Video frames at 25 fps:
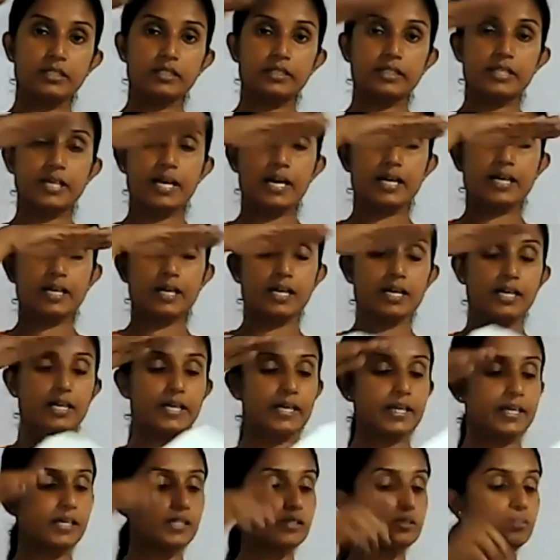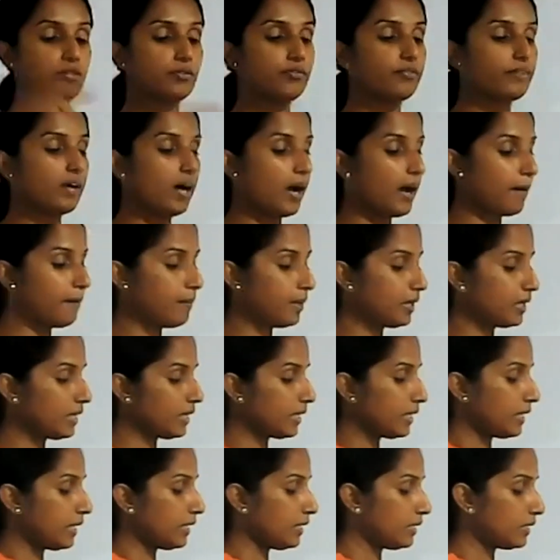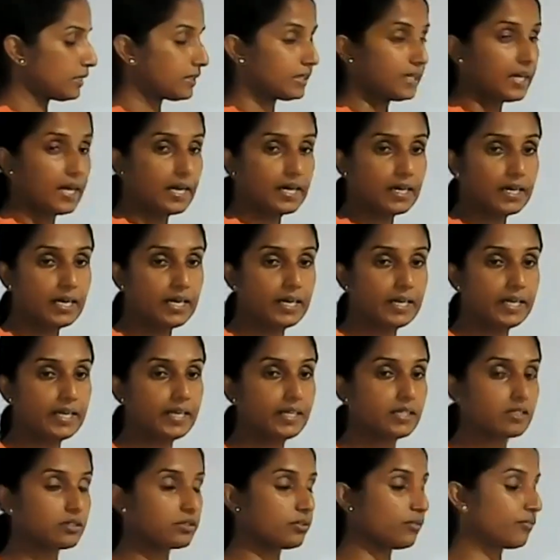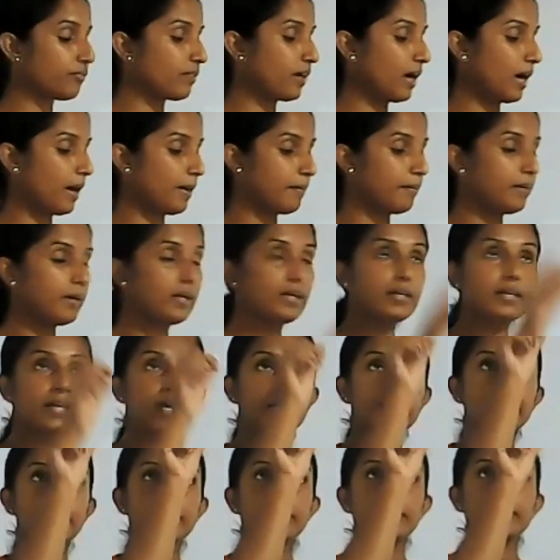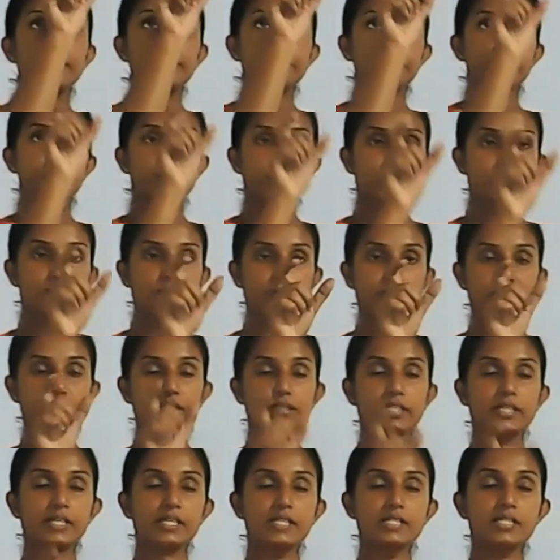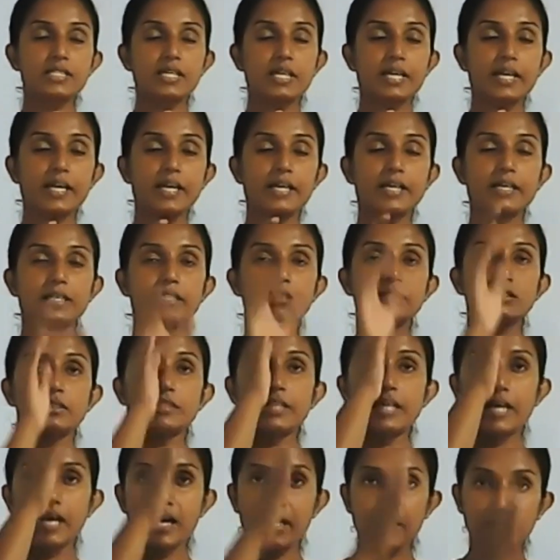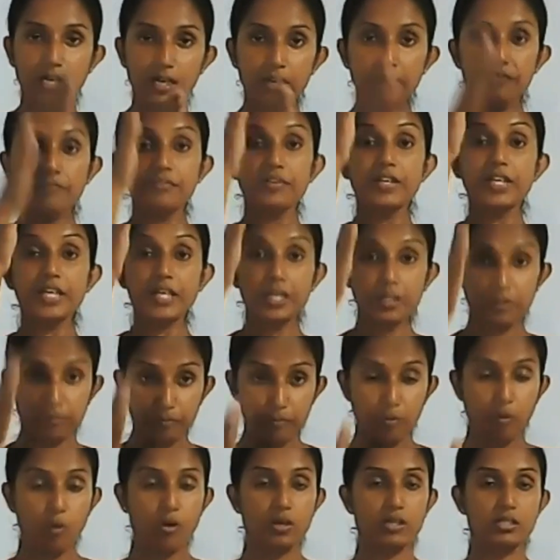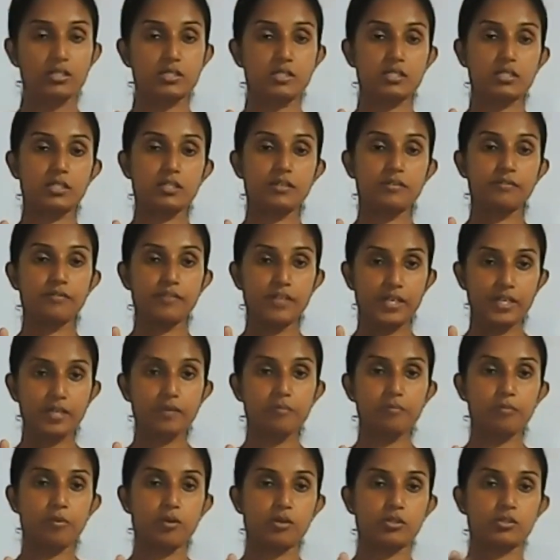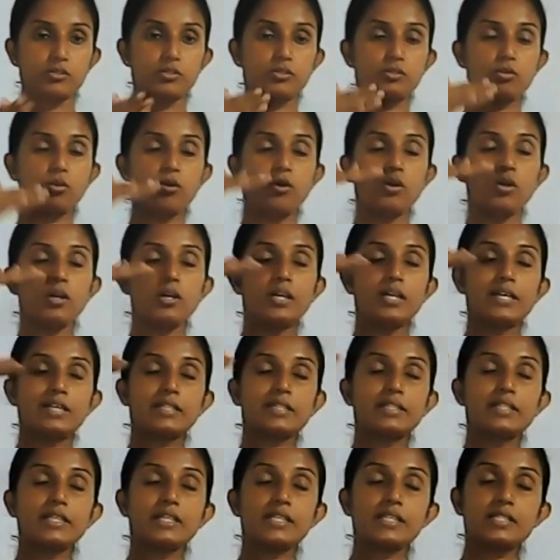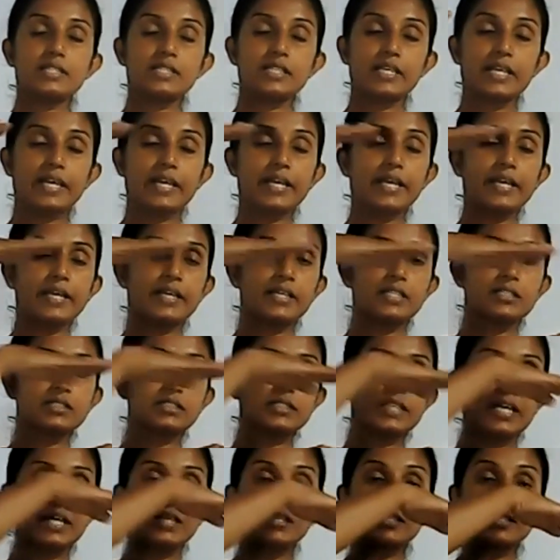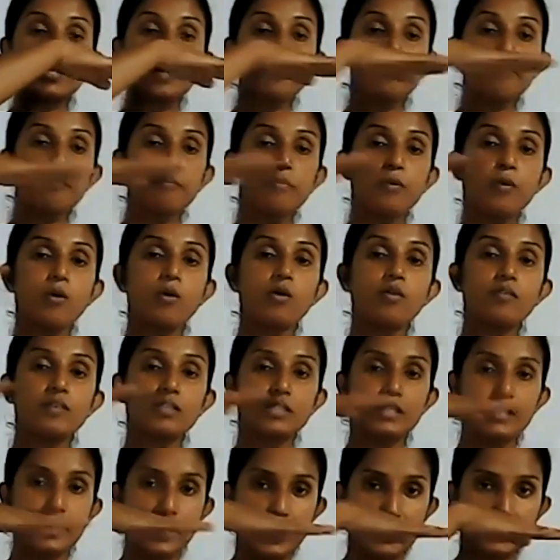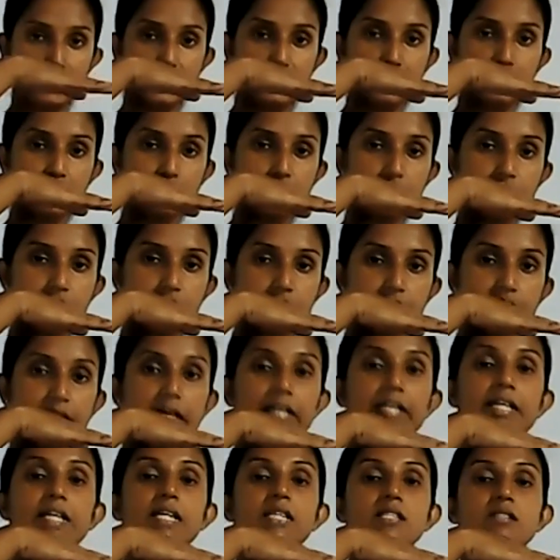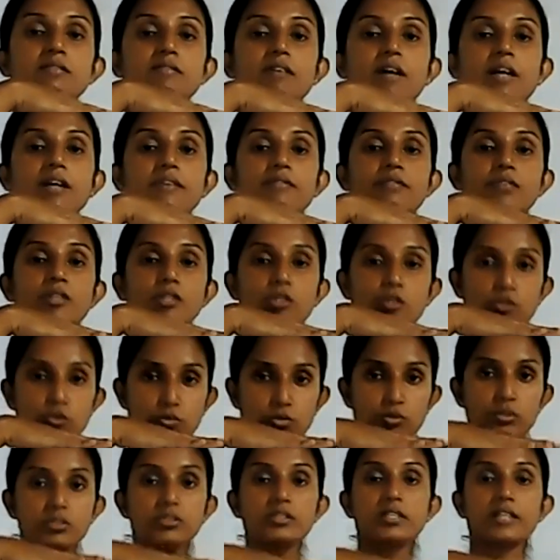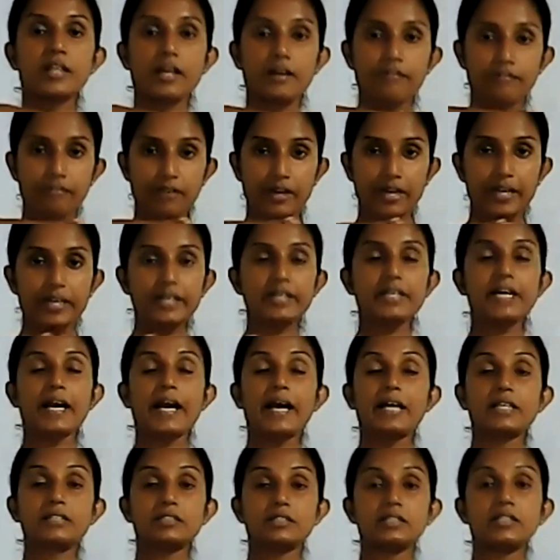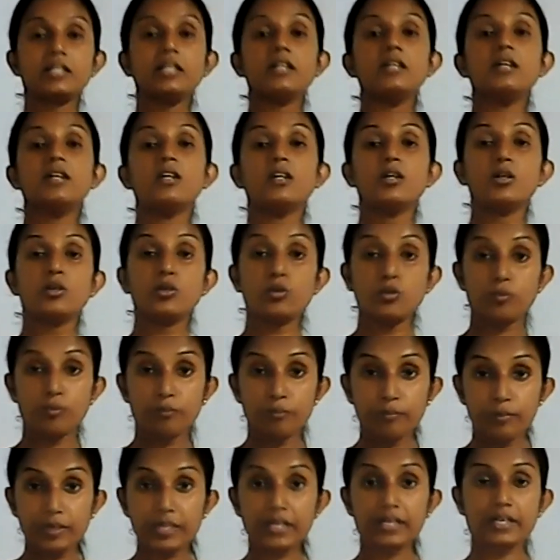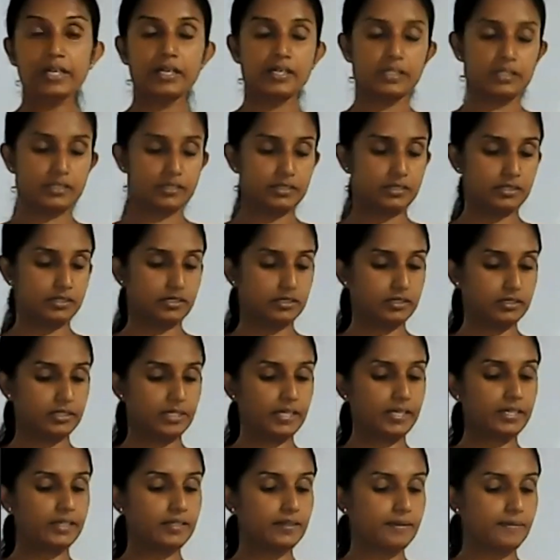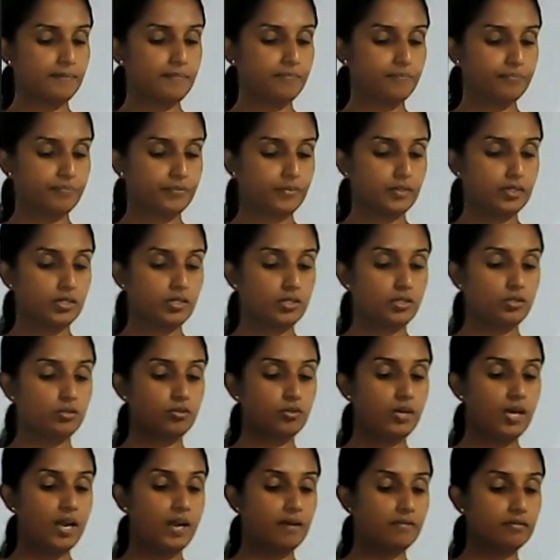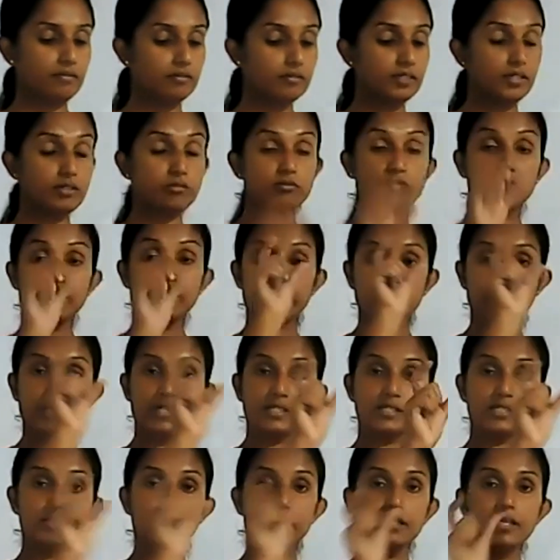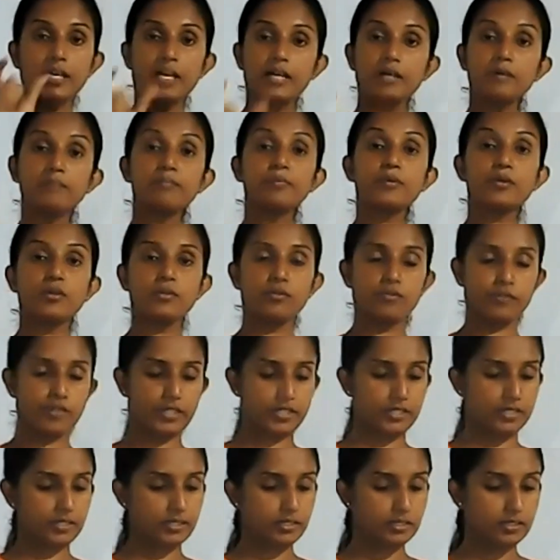There are layers of carbon here, there are layers of carbon, then between these layers, there are weak bonds, weak bonds. So, these layers can slip over the other. That is why we use graphite as a lubricant, right? You have to give the reason and prove it.